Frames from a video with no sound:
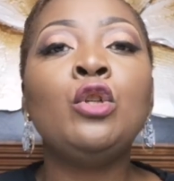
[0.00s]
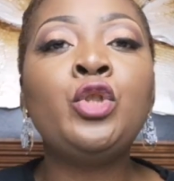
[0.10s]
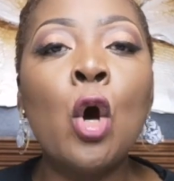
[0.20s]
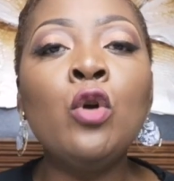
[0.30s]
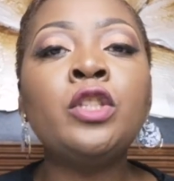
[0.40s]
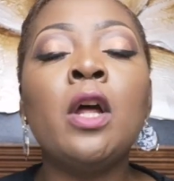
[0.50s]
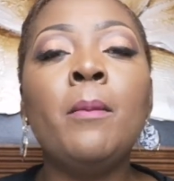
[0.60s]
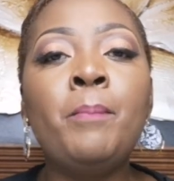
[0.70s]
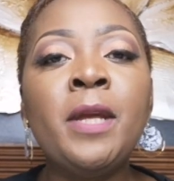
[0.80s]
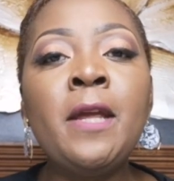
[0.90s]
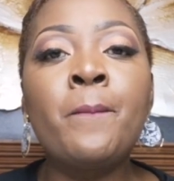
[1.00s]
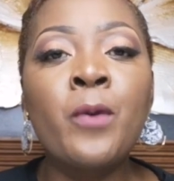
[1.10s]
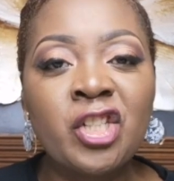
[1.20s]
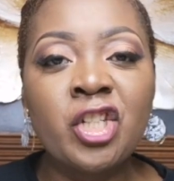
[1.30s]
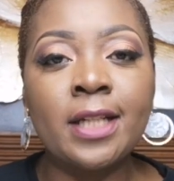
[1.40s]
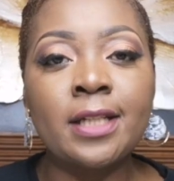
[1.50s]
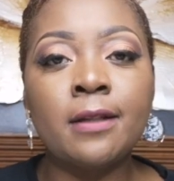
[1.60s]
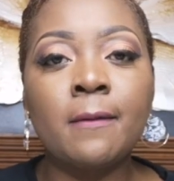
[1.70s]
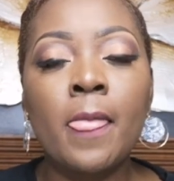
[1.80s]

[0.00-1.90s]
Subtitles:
Don't be pressured.